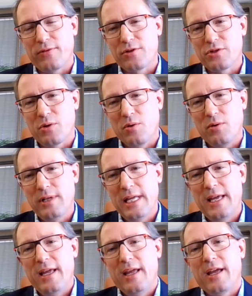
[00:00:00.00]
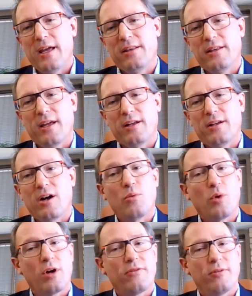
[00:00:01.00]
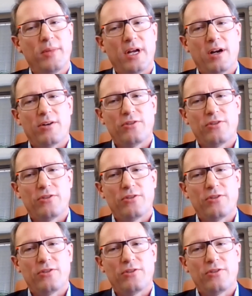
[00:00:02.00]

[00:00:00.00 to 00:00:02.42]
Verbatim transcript: first hole, and then uh, work from there.